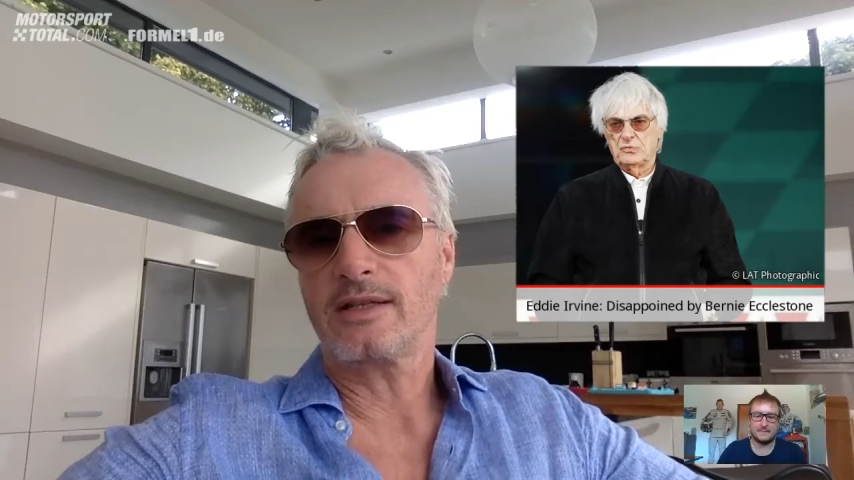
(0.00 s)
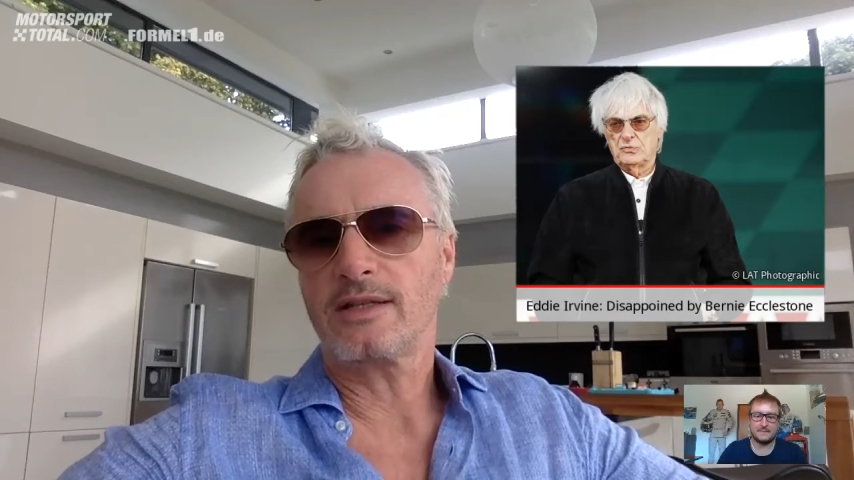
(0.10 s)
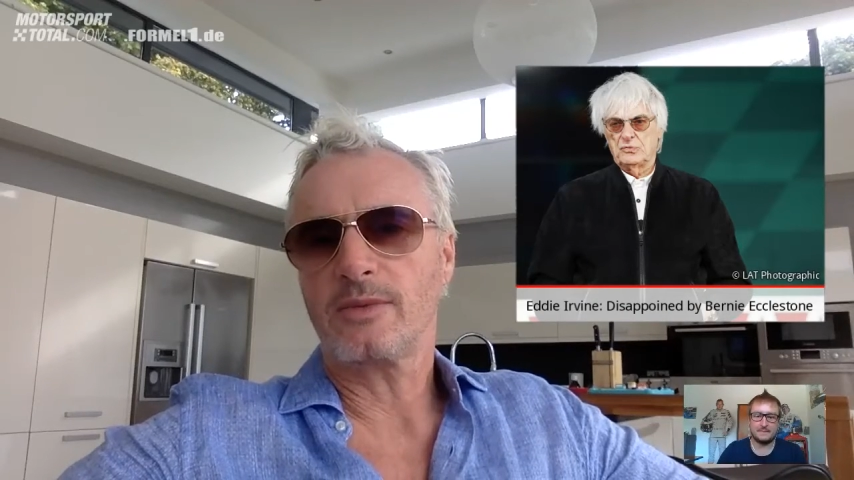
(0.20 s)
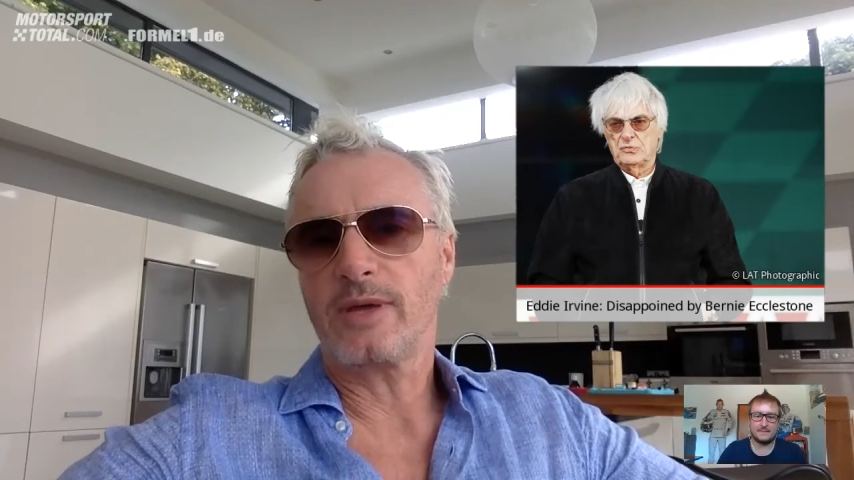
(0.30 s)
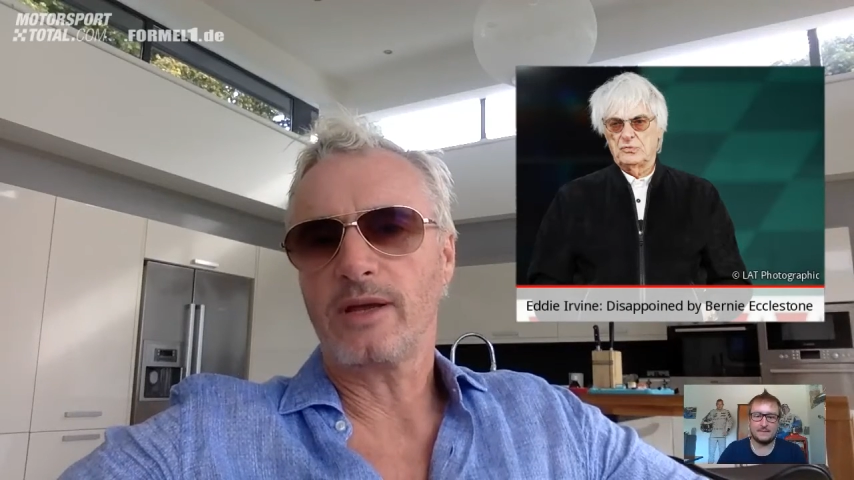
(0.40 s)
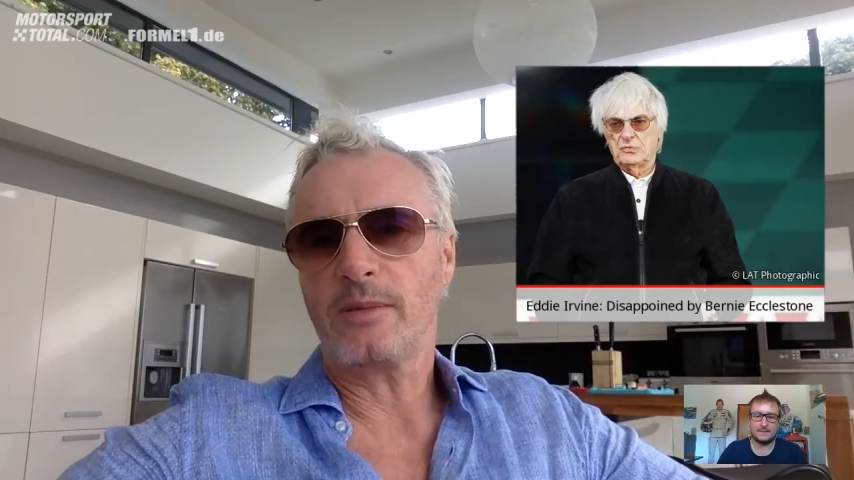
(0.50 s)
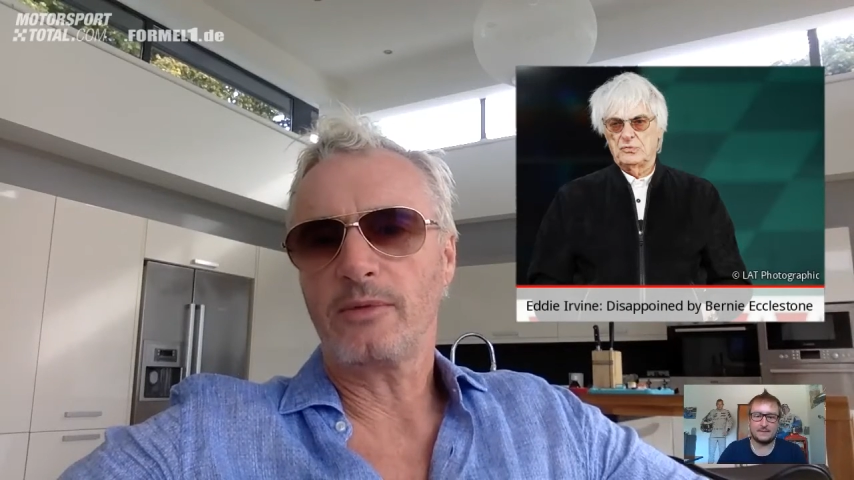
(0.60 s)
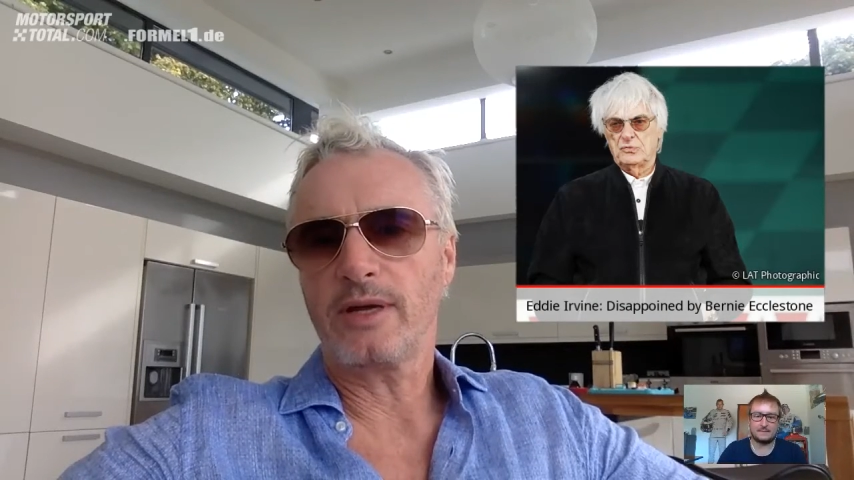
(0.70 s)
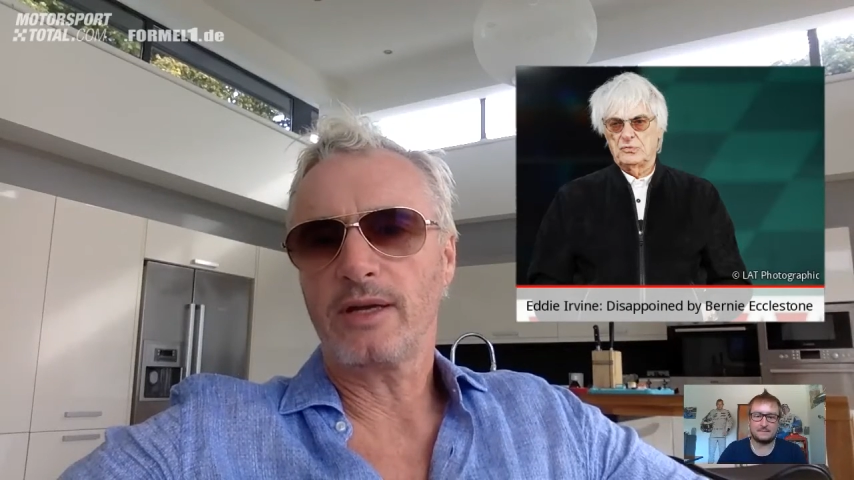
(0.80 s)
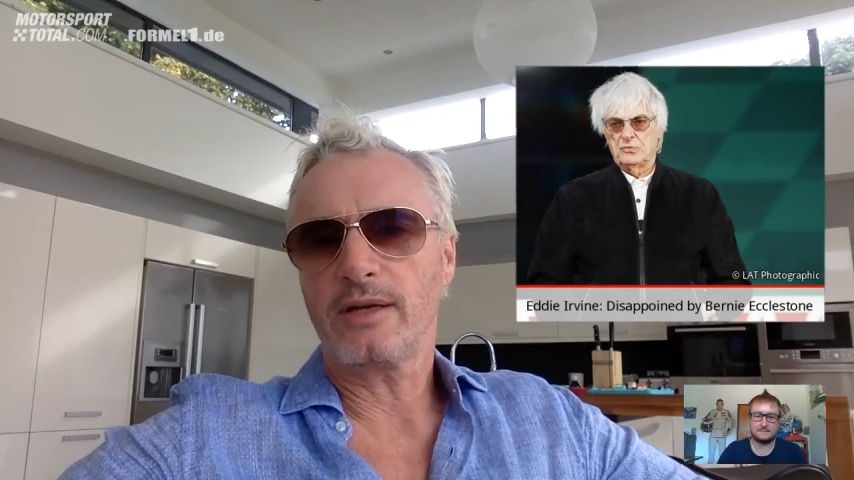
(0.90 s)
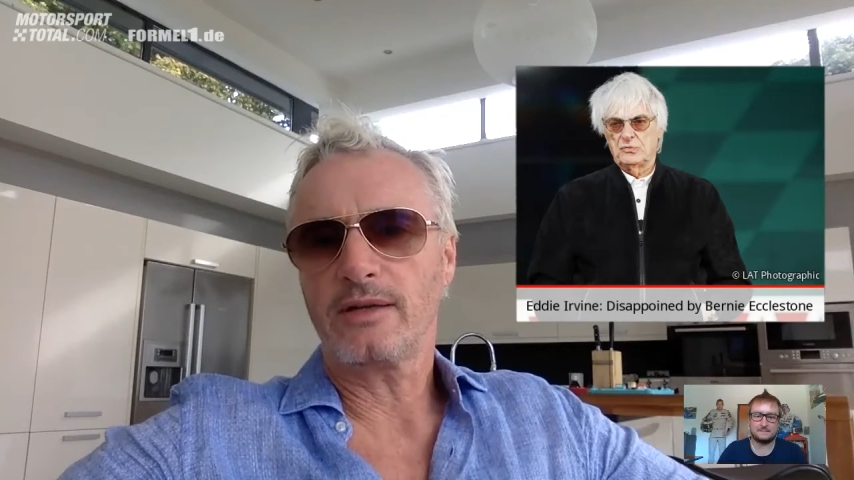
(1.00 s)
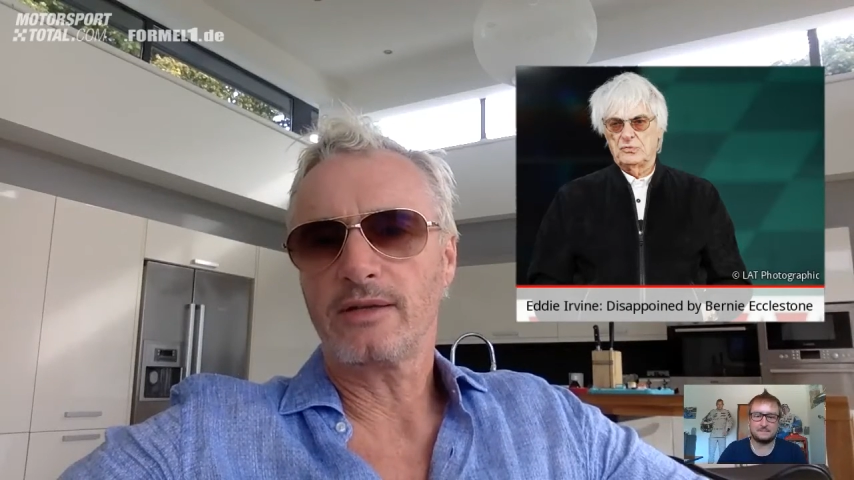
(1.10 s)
the way he operated.